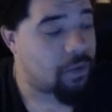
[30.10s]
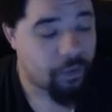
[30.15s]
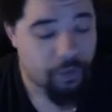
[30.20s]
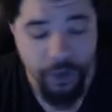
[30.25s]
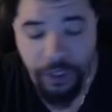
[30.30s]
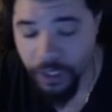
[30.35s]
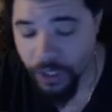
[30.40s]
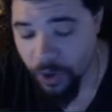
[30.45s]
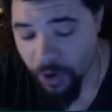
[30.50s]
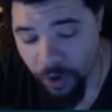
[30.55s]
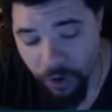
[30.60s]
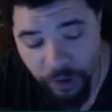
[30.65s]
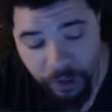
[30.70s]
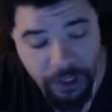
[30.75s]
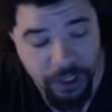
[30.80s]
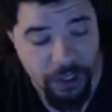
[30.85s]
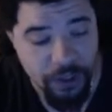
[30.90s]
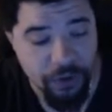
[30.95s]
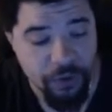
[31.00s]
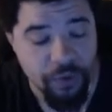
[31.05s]
we
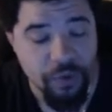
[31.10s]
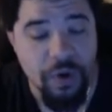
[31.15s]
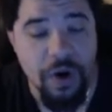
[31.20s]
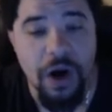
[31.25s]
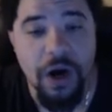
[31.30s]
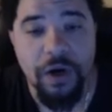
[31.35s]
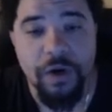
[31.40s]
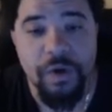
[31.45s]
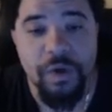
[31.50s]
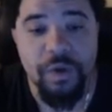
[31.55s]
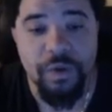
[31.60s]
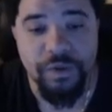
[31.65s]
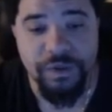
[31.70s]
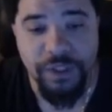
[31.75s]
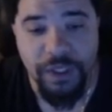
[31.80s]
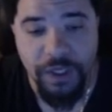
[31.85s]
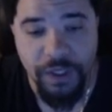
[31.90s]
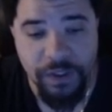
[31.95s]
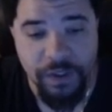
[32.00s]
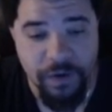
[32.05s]
already knew Hakuno's
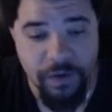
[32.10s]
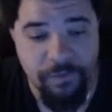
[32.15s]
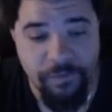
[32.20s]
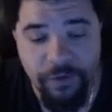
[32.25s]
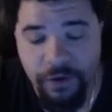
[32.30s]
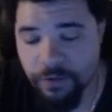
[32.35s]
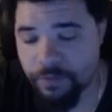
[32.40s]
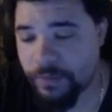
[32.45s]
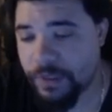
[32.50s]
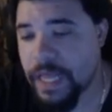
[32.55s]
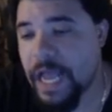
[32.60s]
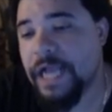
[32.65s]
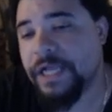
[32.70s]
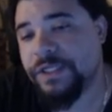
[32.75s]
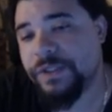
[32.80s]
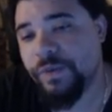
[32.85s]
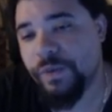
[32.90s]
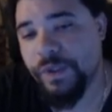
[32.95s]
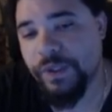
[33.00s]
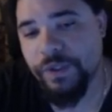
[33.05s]
kit from
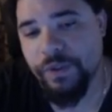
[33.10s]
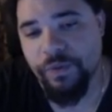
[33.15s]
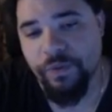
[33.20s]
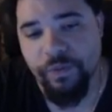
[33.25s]
last week.